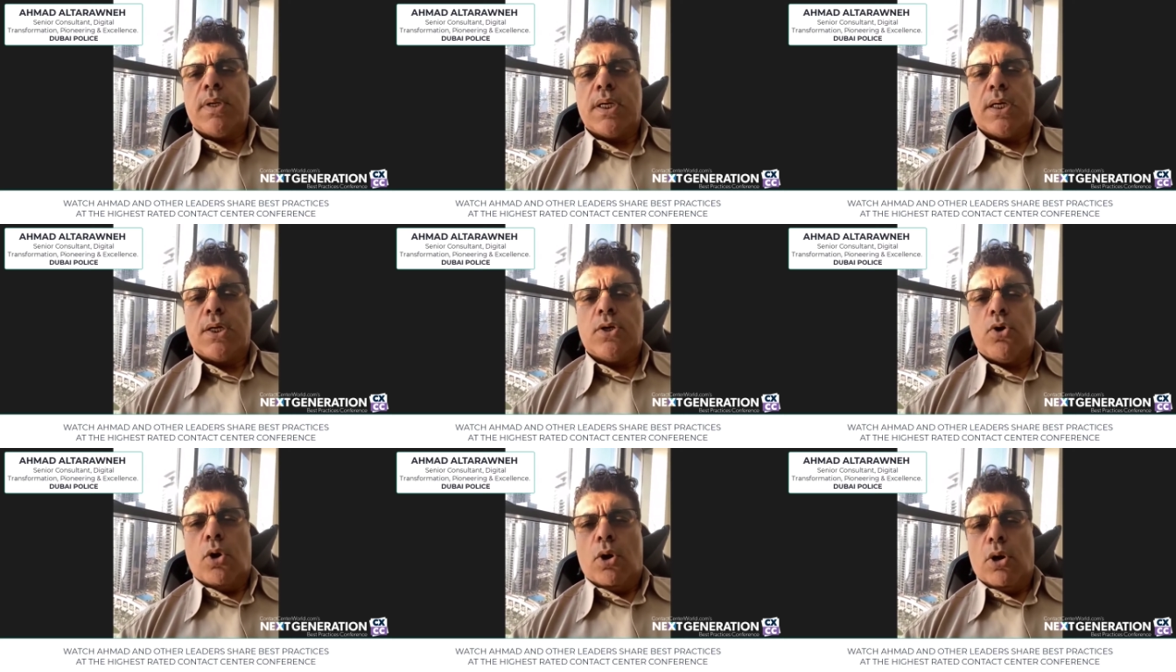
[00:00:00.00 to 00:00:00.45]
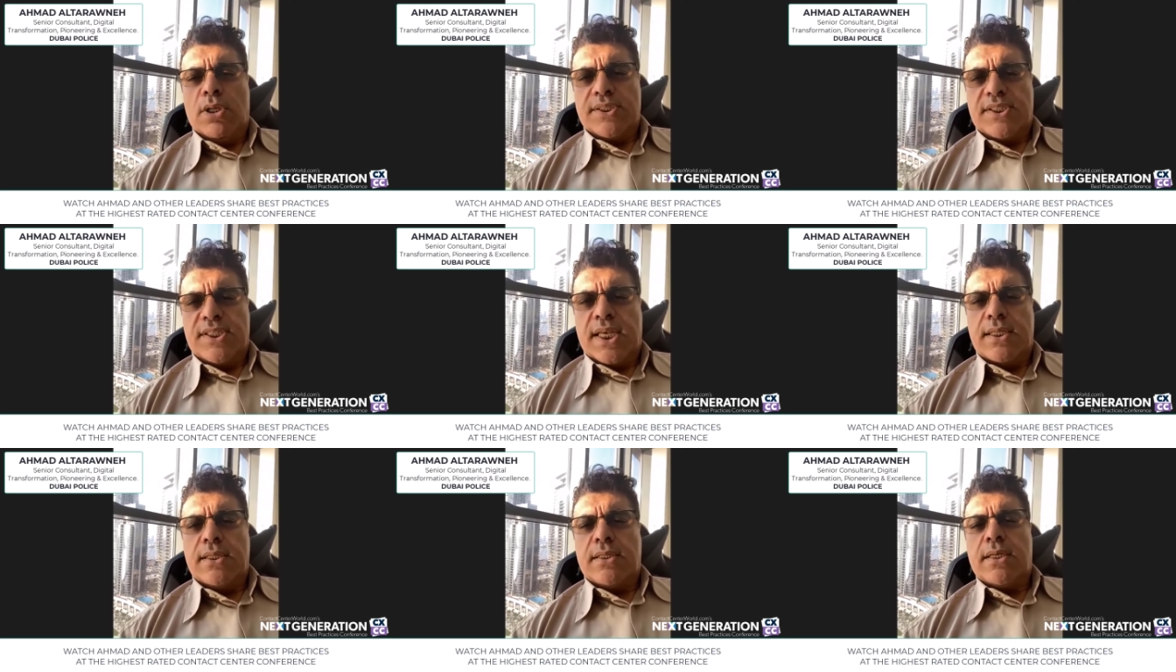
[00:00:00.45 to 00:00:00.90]
call
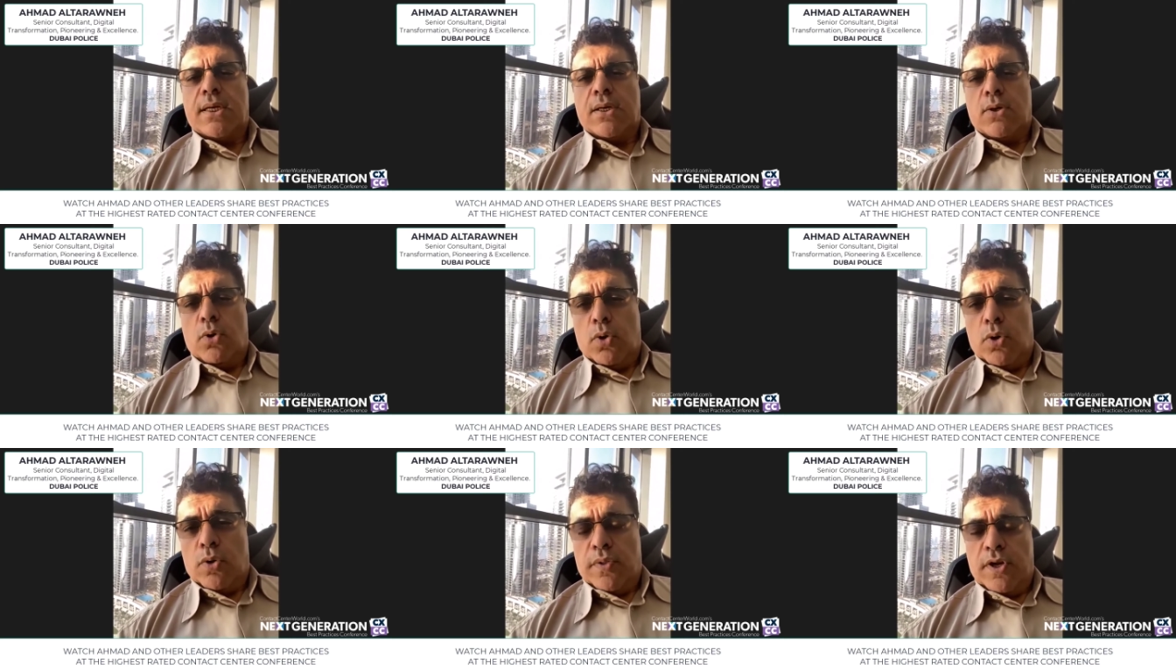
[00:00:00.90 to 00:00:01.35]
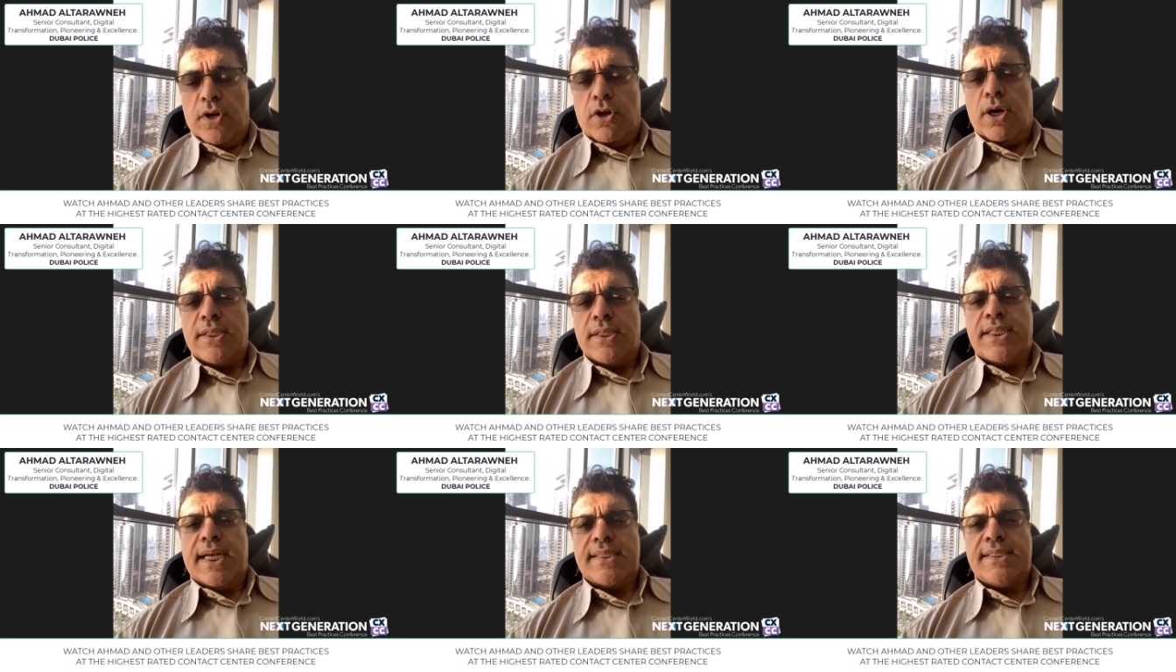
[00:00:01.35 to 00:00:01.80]
center or the
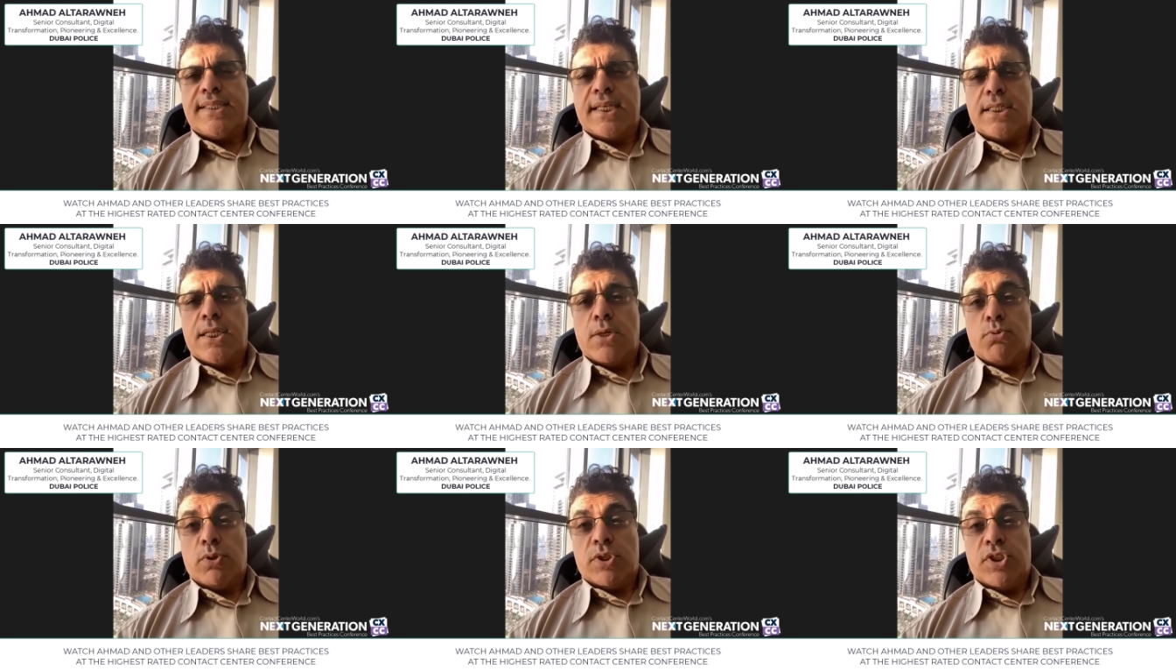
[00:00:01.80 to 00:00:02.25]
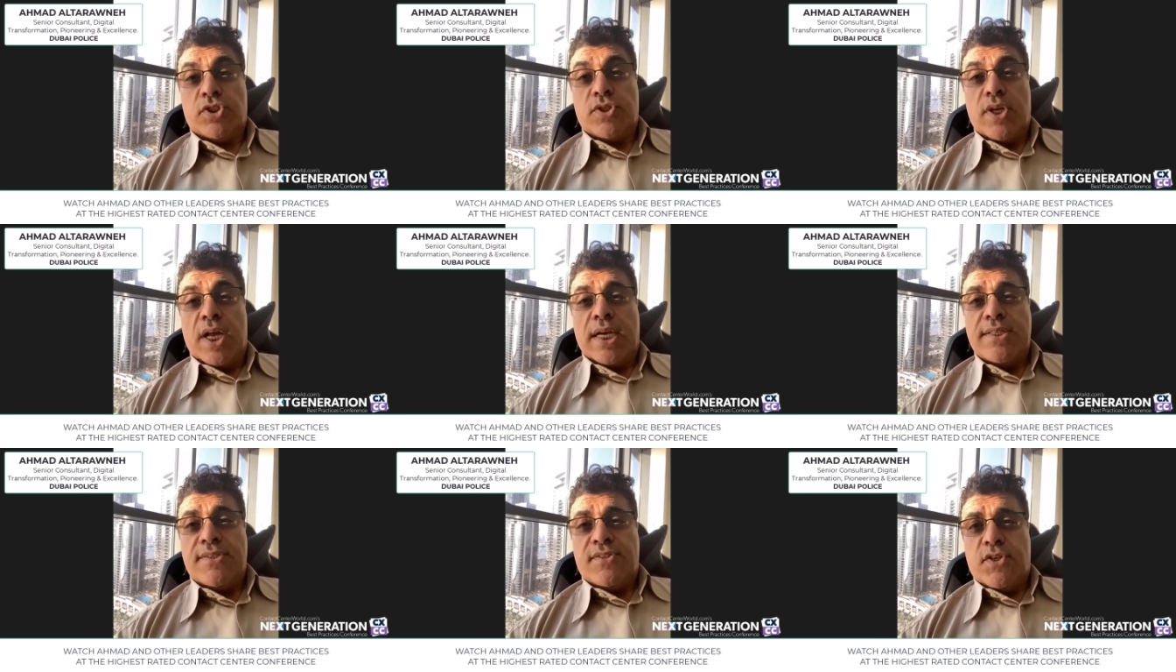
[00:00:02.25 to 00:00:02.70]
contact center, which is
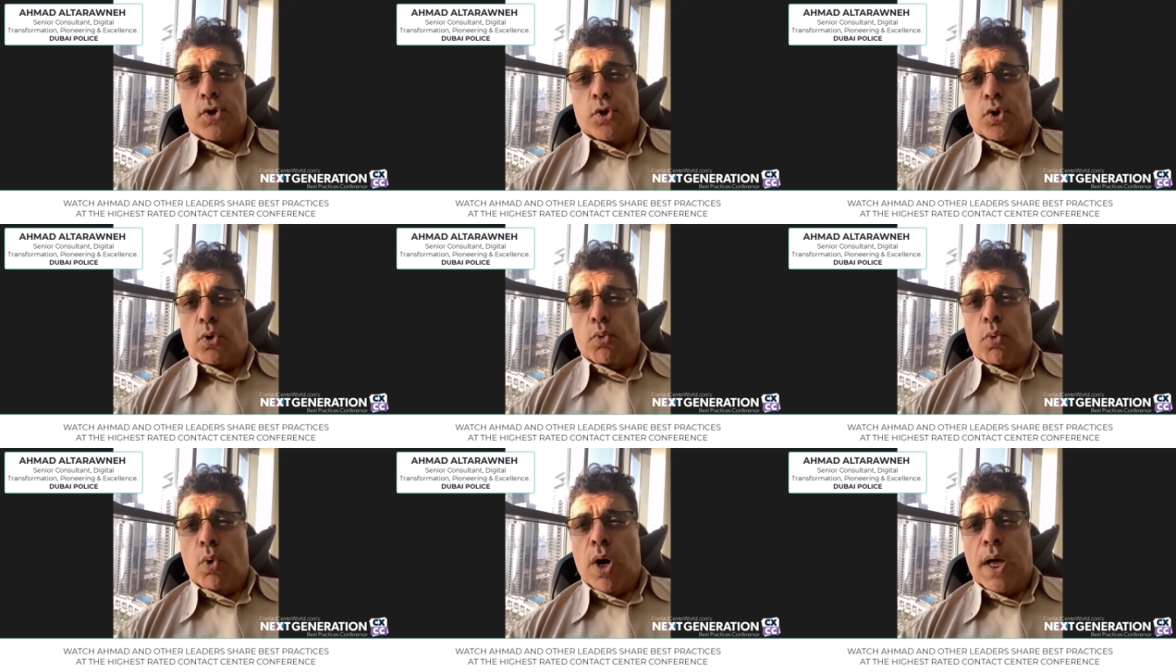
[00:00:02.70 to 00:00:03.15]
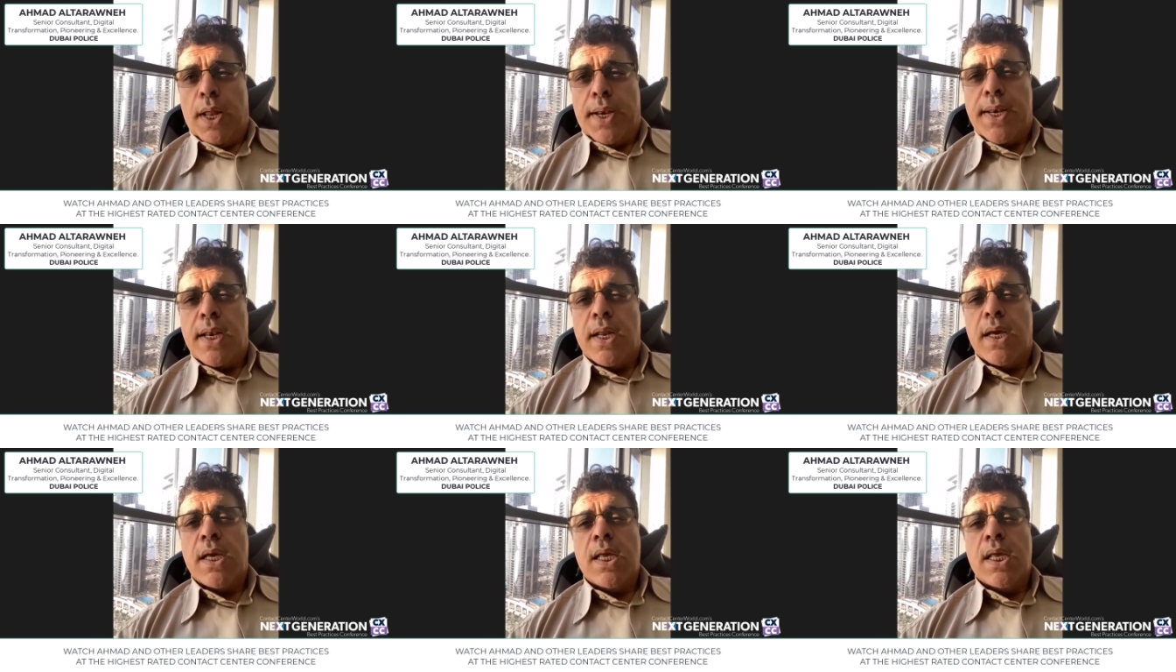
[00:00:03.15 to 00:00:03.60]
901,